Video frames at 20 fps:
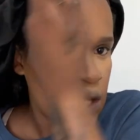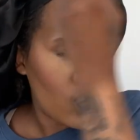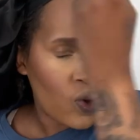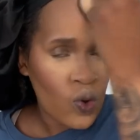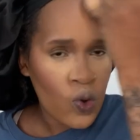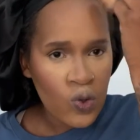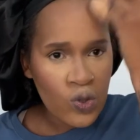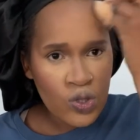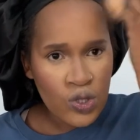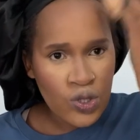
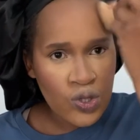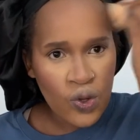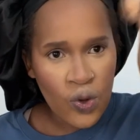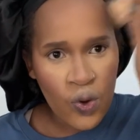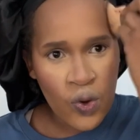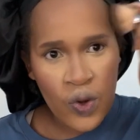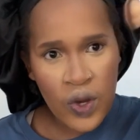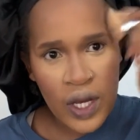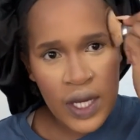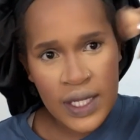
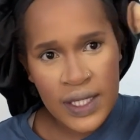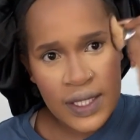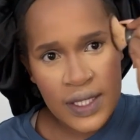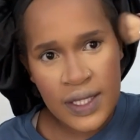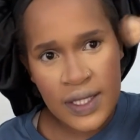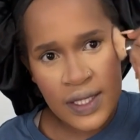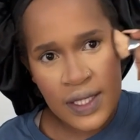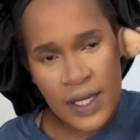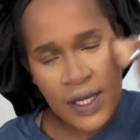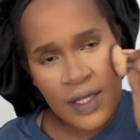also
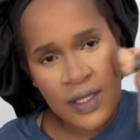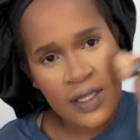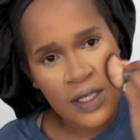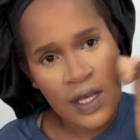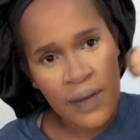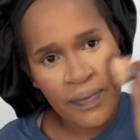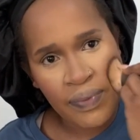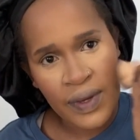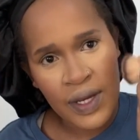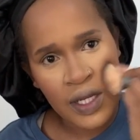it's a
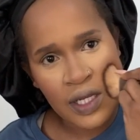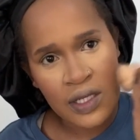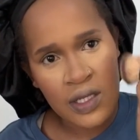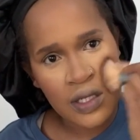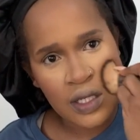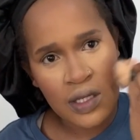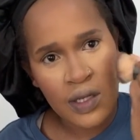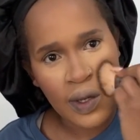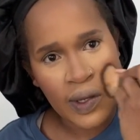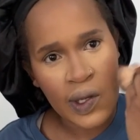
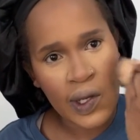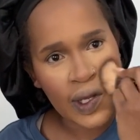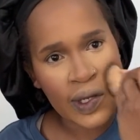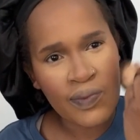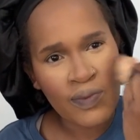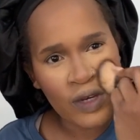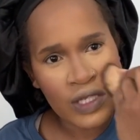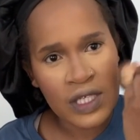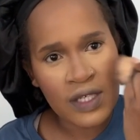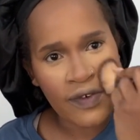bit, it
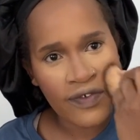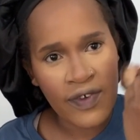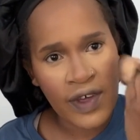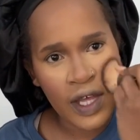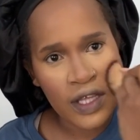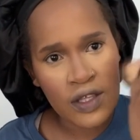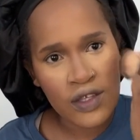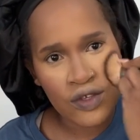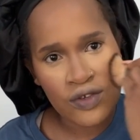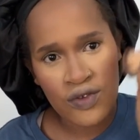
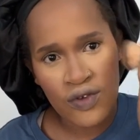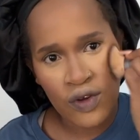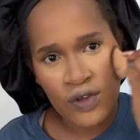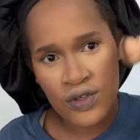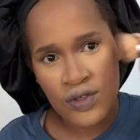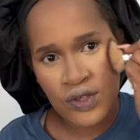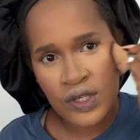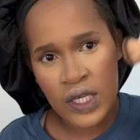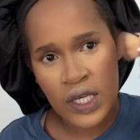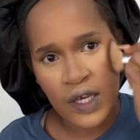motivates you not
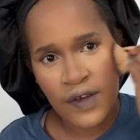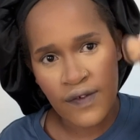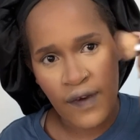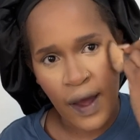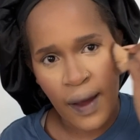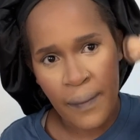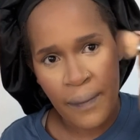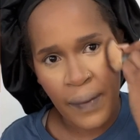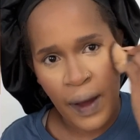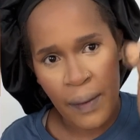to give
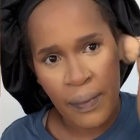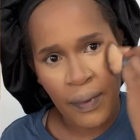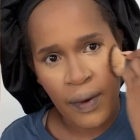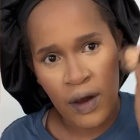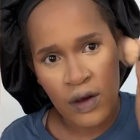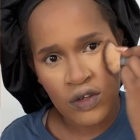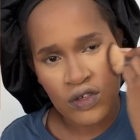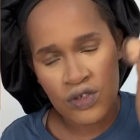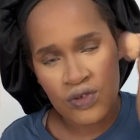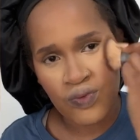up
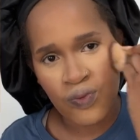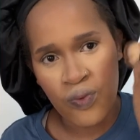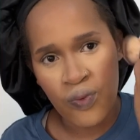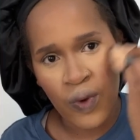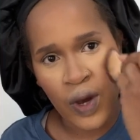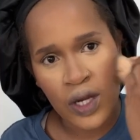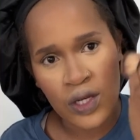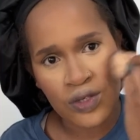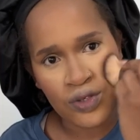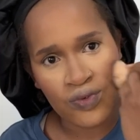about
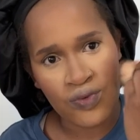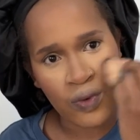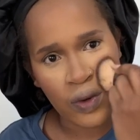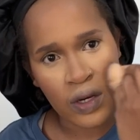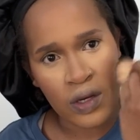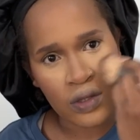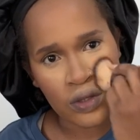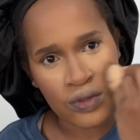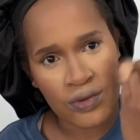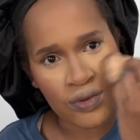what you
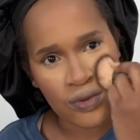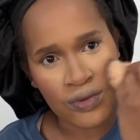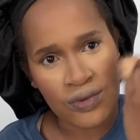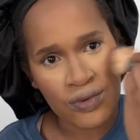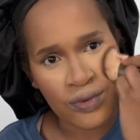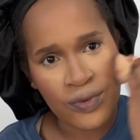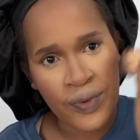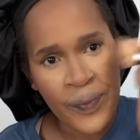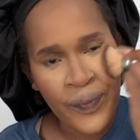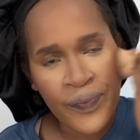want to
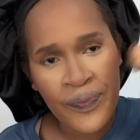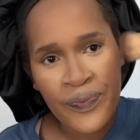do